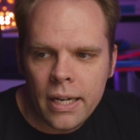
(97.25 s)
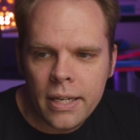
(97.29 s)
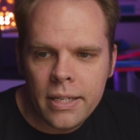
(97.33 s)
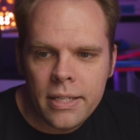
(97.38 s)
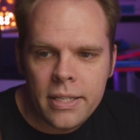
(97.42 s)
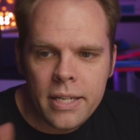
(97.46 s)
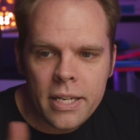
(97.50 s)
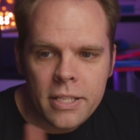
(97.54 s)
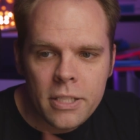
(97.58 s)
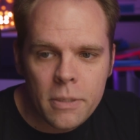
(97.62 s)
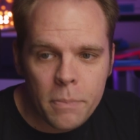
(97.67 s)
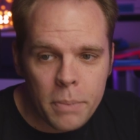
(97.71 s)

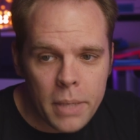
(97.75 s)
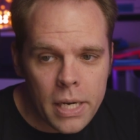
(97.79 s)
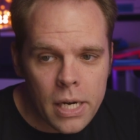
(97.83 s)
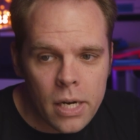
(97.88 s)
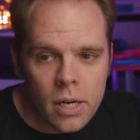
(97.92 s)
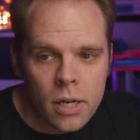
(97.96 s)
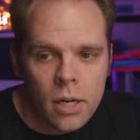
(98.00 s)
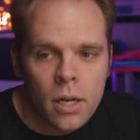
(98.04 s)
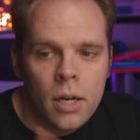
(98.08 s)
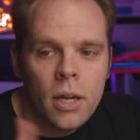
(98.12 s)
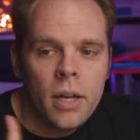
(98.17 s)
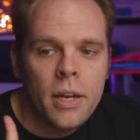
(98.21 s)

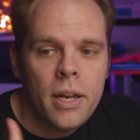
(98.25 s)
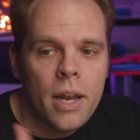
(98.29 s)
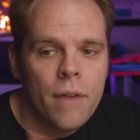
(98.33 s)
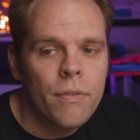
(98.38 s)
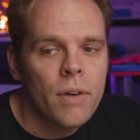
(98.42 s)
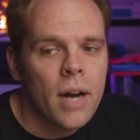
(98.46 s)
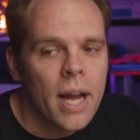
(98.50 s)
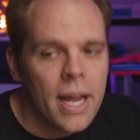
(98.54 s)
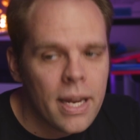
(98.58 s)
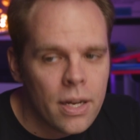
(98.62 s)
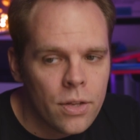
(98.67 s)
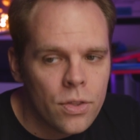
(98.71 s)
Disappear,
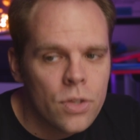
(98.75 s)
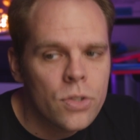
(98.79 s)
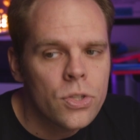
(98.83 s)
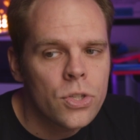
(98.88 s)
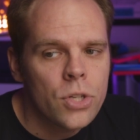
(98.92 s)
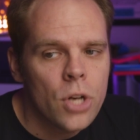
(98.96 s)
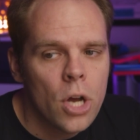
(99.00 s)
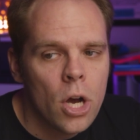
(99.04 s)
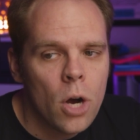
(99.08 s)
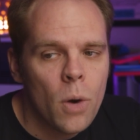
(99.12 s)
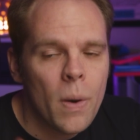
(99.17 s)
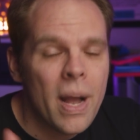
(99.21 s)
Never Hike in the
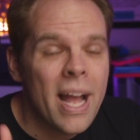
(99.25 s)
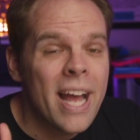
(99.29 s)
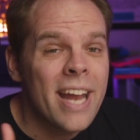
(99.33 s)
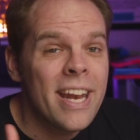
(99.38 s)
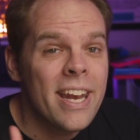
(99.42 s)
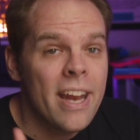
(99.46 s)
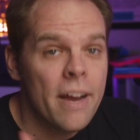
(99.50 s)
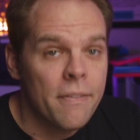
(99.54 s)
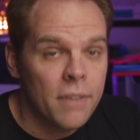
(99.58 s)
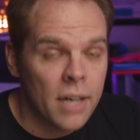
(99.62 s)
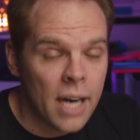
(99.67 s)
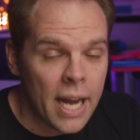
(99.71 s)
Snow, and
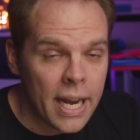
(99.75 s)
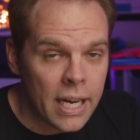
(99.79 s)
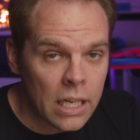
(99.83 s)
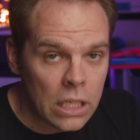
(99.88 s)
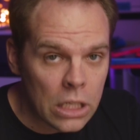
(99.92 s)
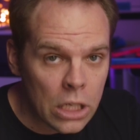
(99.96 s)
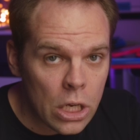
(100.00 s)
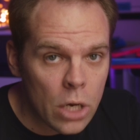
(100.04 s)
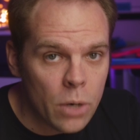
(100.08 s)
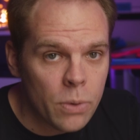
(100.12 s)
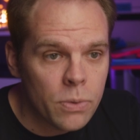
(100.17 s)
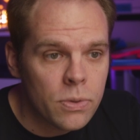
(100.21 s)
Never Hike
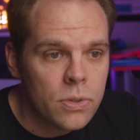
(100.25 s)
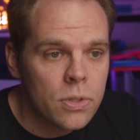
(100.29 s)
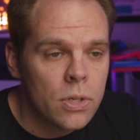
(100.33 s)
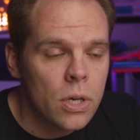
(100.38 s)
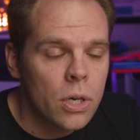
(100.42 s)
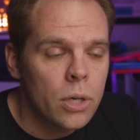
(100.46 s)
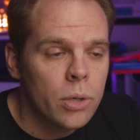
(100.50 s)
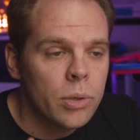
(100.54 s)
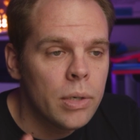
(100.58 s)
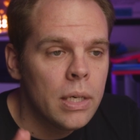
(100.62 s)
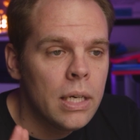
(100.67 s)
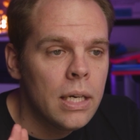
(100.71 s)
Alone.
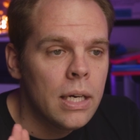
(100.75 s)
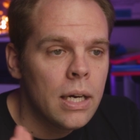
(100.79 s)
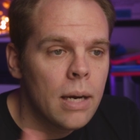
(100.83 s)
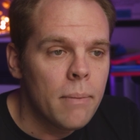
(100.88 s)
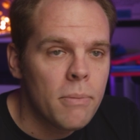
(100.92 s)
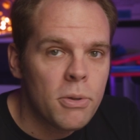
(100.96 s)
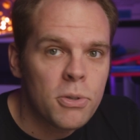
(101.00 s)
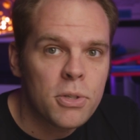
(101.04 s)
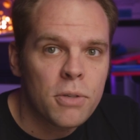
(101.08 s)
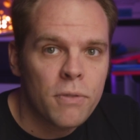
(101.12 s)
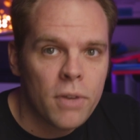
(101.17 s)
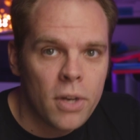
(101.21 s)
So a
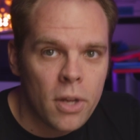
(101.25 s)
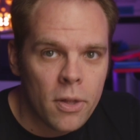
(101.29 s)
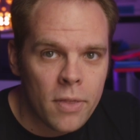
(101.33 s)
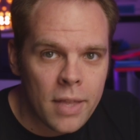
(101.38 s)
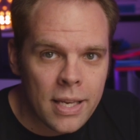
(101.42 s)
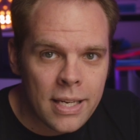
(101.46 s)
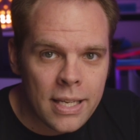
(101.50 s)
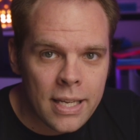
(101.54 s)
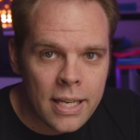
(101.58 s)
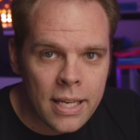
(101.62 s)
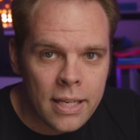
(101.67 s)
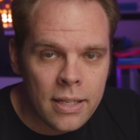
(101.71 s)
music video they
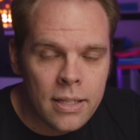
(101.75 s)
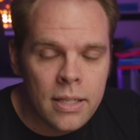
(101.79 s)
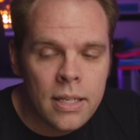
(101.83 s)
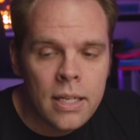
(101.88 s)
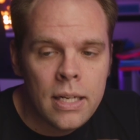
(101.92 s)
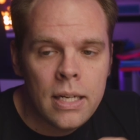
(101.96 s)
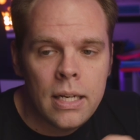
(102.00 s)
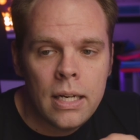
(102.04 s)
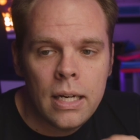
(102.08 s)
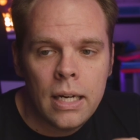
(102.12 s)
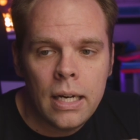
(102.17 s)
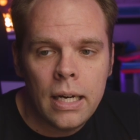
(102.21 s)
did
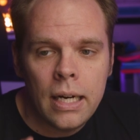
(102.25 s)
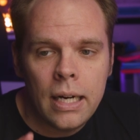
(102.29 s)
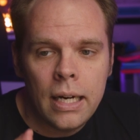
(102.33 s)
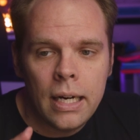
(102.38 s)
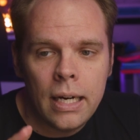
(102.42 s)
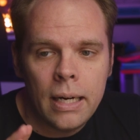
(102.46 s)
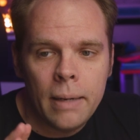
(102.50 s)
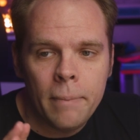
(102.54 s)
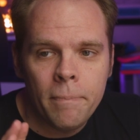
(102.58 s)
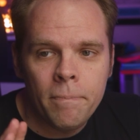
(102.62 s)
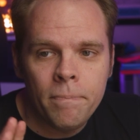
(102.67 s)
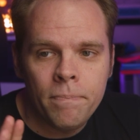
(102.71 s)

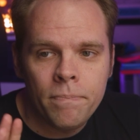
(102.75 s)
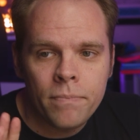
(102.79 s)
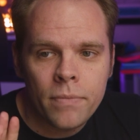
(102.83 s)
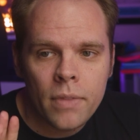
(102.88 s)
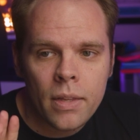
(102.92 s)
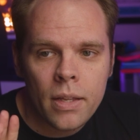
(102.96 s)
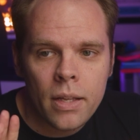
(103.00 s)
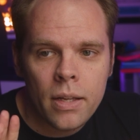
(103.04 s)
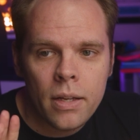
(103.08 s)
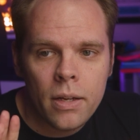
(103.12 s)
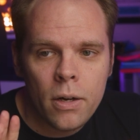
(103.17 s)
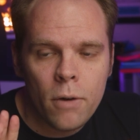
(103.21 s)

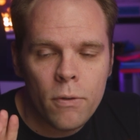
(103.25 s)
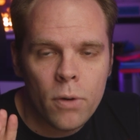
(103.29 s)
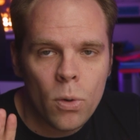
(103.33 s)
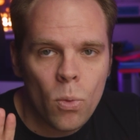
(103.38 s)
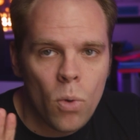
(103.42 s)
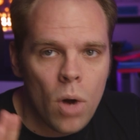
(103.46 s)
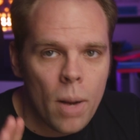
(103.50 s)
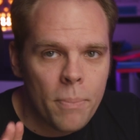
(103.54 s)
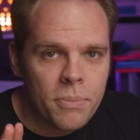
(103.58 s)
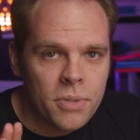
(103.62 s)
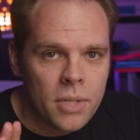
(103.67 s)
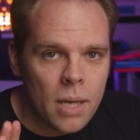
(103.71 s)
over at
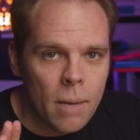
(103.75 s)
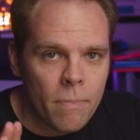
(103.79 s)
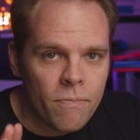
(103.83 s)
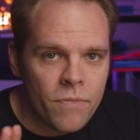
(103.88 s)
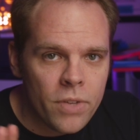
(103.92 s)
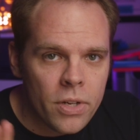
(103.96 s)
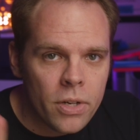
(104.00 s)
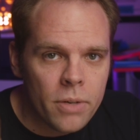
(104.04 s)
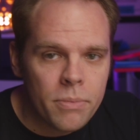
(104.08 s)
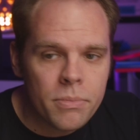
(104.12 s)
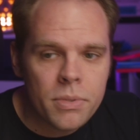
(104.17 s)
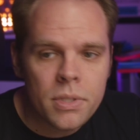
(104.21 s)
Womp Stomp
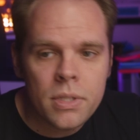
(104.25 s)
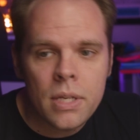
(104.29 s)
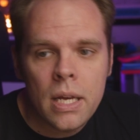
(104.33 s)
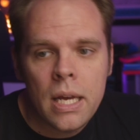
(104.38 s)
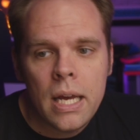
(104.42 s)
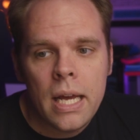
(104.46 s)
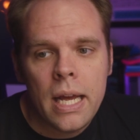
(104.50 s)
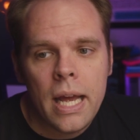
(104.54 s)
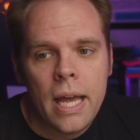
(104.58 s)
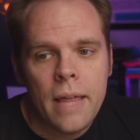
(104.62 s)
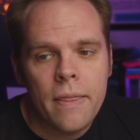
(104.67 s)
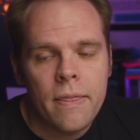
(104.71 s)
Films,
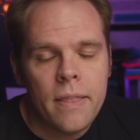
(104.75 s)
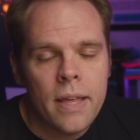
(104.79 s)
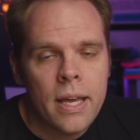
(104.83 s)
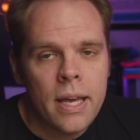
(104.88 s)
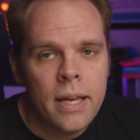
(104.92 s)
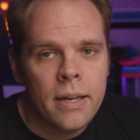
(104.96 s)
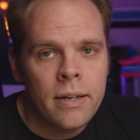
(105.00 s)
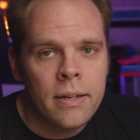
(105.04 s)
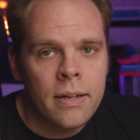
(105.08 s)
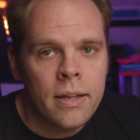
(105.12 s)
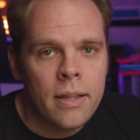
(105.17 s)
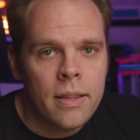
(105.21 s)
and
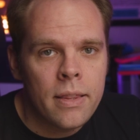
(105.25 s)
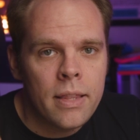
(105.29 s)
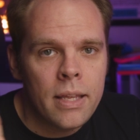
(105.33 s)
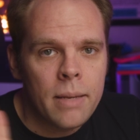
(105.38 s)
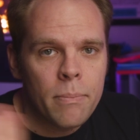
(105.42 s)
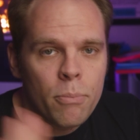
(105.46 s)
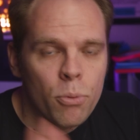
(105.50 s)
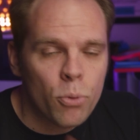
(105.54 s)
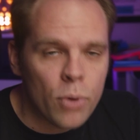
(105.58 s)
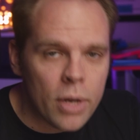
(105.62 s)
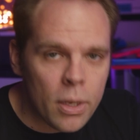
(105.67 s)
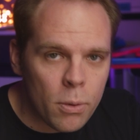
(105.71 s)
then the
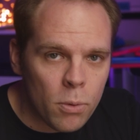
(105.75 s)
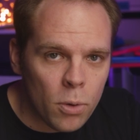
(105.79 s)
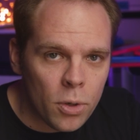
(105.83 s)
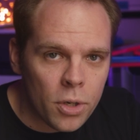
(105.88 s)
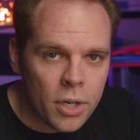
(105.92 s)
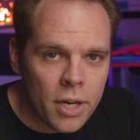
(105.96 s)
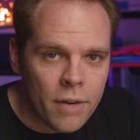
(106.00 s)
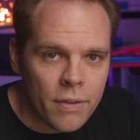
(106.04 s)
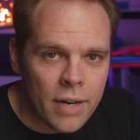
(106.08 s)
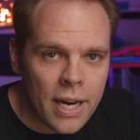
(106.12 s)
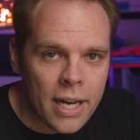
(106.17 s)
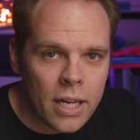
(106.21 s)
prequel of
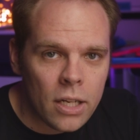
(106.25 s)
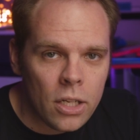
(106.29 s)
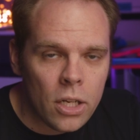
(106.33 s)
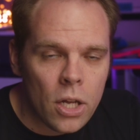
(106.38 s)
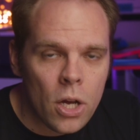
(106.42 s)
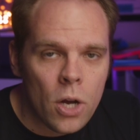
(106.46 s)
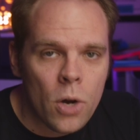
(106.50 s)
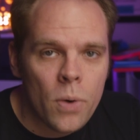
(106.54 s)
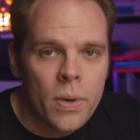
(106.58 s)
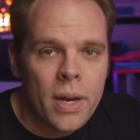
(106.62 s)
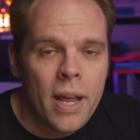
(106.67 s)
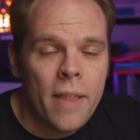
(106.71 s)
Never Hike
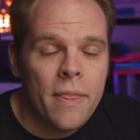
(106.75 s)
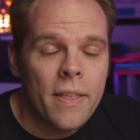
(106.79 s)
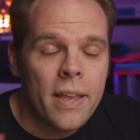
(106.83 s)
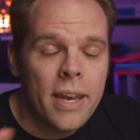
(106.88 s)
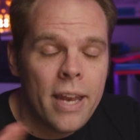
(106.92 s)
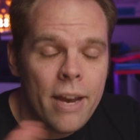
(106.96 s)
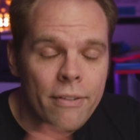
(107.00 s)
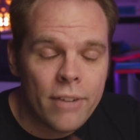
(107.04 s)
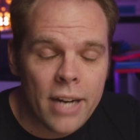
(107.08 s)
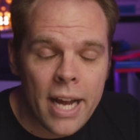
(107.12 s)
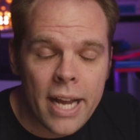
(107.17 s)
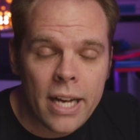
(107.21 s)
Alone, and then
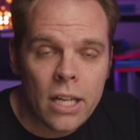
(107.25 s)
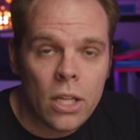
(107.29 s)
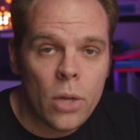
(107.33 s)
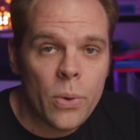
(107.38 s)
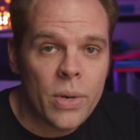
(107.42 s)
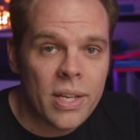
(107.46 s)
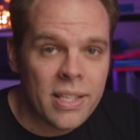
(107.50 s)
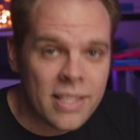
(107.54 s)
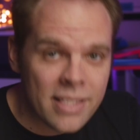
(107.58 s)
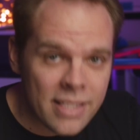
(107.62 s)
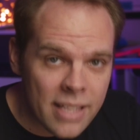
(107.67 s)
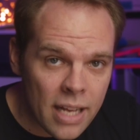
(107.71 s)
Never Hike Alone
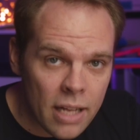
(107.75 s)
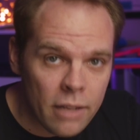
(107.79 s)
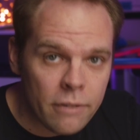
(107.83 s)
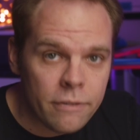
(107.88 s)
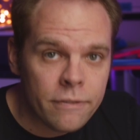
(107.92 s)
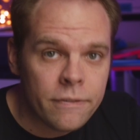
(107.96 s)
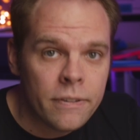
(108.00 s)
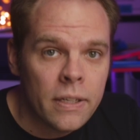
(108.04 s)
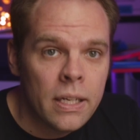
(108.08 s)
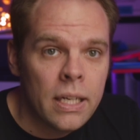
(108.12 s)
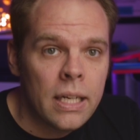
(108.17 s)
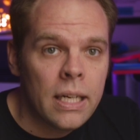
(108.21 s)

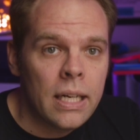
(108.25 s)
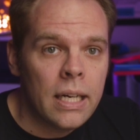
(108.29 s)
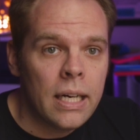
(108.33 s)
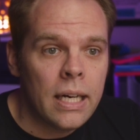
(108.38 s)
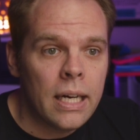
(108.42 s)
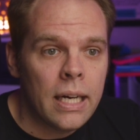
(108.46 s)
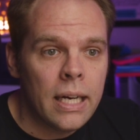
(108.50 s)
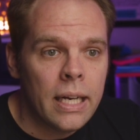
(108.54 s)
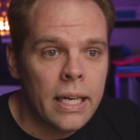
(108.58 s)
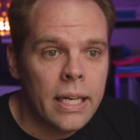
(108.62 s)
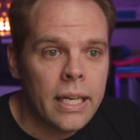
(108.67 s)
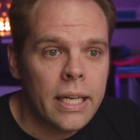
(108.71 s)
itself,
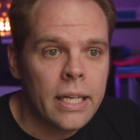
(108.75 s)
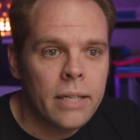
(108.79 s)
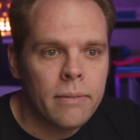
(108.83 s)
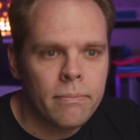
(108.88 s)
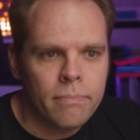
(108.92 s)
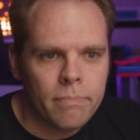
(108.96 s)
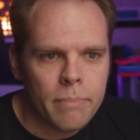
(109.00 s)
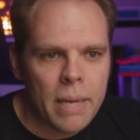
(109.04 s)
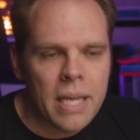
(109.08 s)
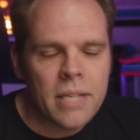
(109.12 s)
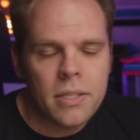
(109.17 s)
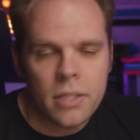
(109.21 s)

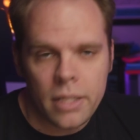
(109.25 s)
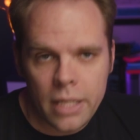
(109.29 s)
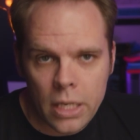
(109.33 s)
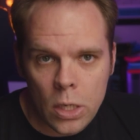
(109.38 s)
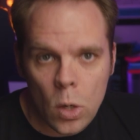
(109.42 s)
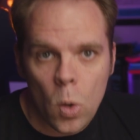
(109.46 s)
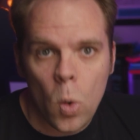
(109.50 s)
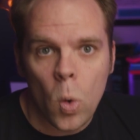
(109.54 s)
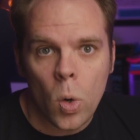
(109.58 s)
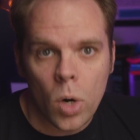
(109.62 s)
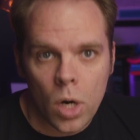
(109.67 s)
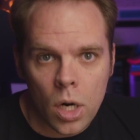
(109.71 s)
in basically an
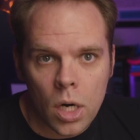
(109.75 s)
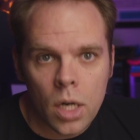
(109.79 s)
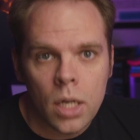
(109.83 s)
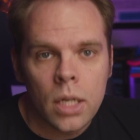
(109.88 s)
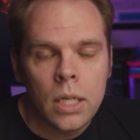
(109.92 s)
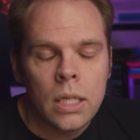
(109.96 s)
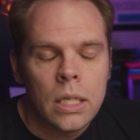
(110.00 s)
order.